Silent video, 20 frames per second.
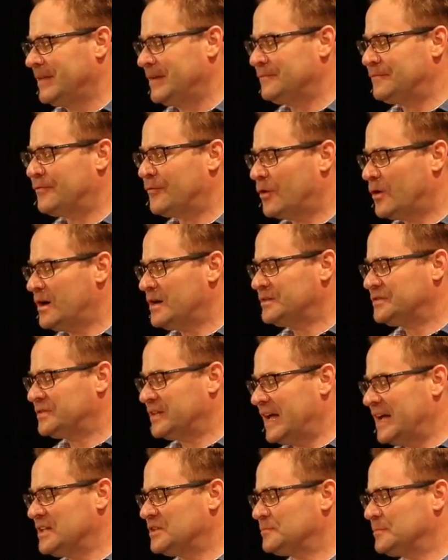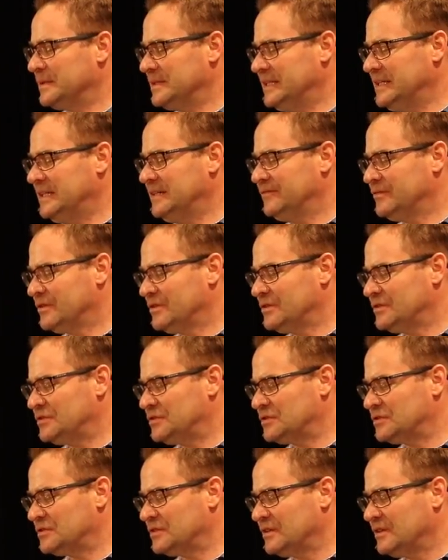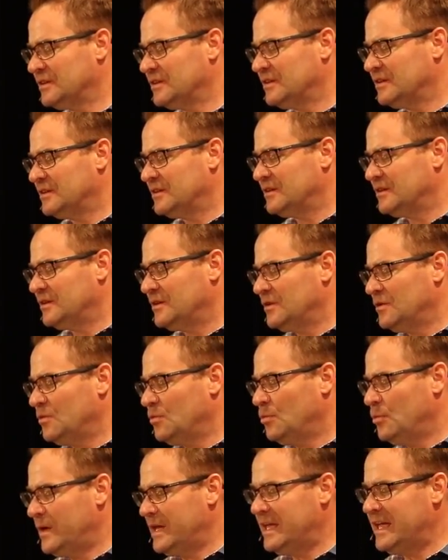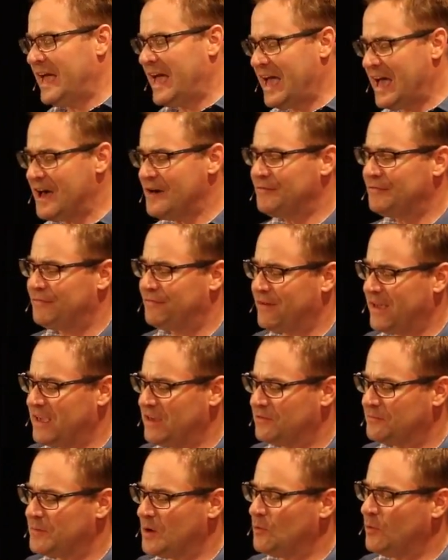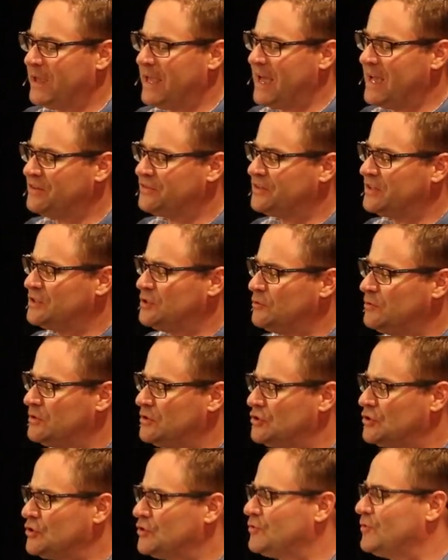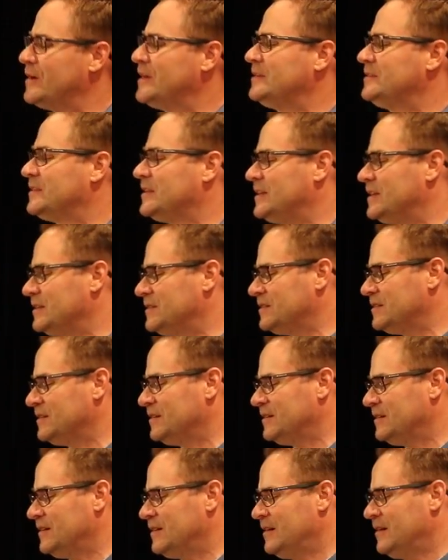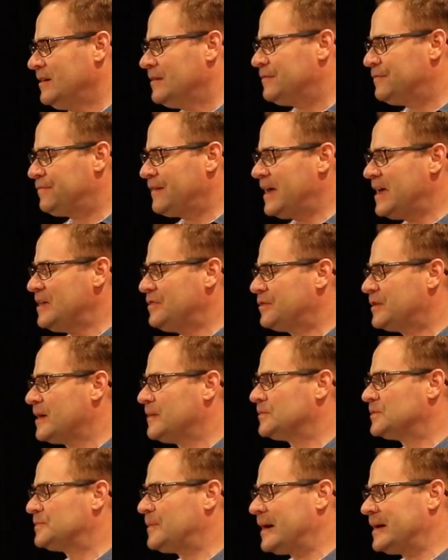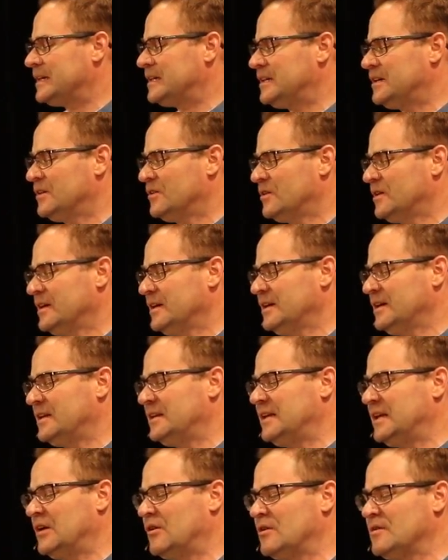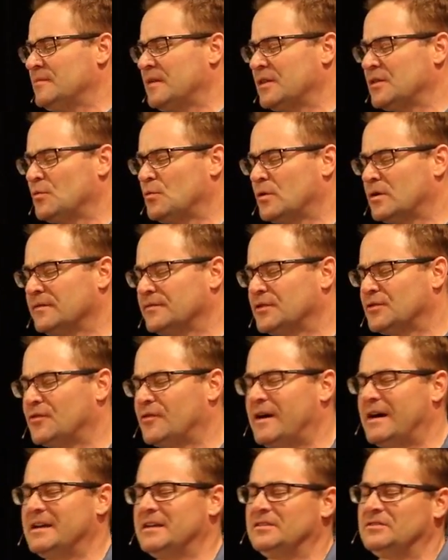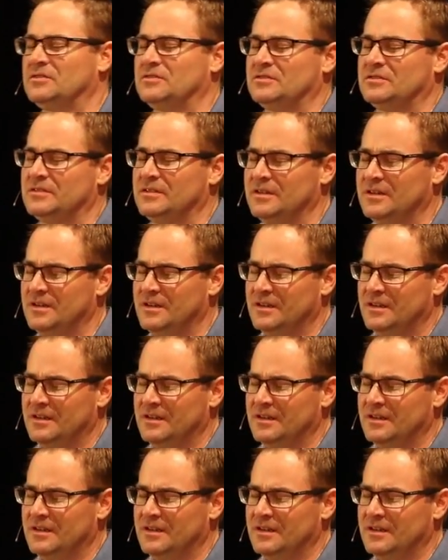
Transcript: And for us as believers, we have faith, but we ask that you would strengthen it. Faith comes by hearing, and hearing by the word of Christ.